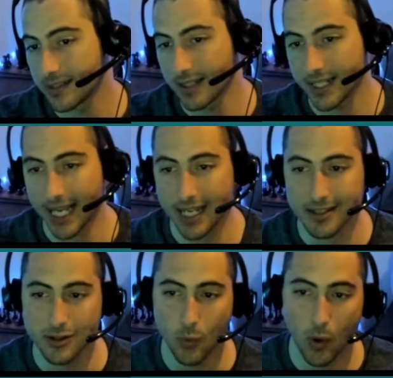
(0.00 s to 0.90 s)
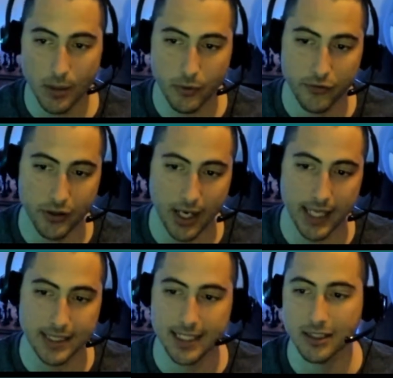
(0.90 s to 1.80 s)
again, you want to move your
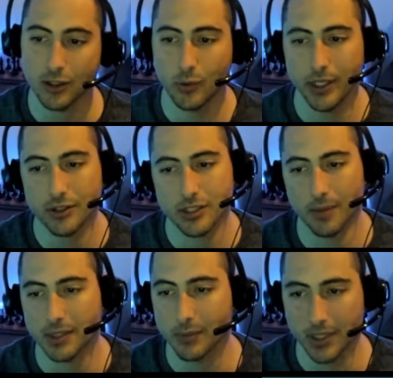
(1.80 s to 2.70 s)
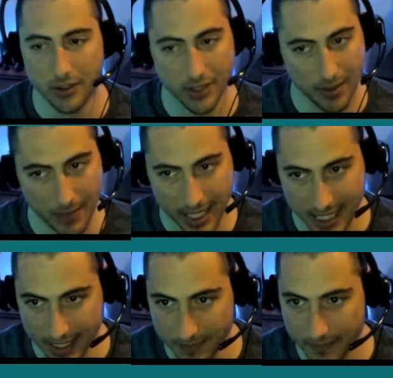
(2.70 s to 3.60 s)
knight to hit the queen or something, but you get
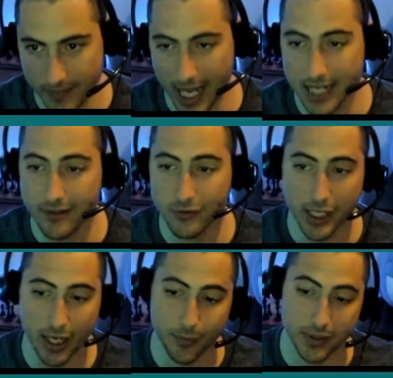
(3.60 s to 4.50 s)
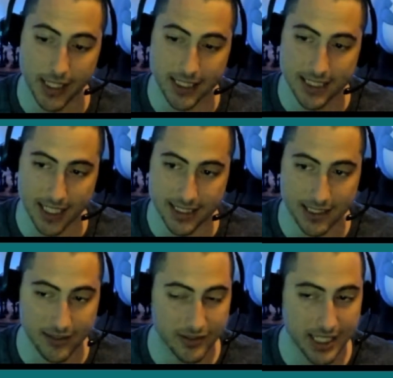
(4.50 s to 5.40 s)
mated. And if you can't play h6
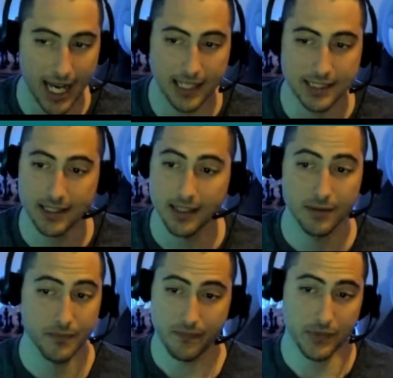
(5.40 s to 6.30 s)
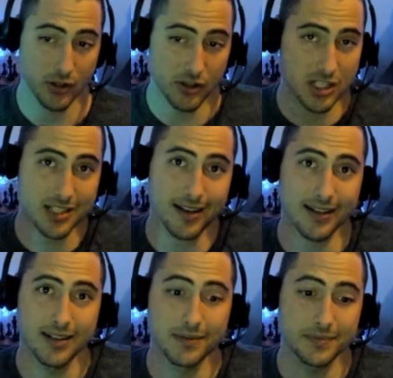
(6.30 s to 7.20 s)
because of sacks, you're just
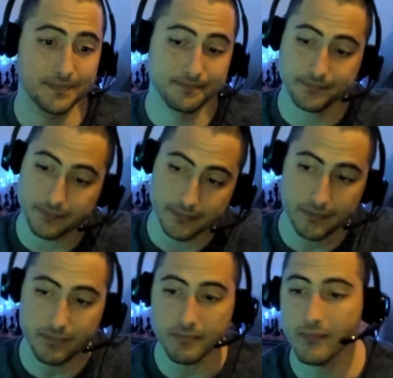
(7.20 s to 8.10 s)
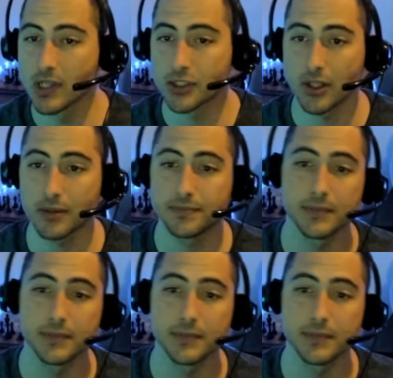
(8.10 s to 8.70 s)
stuck. So,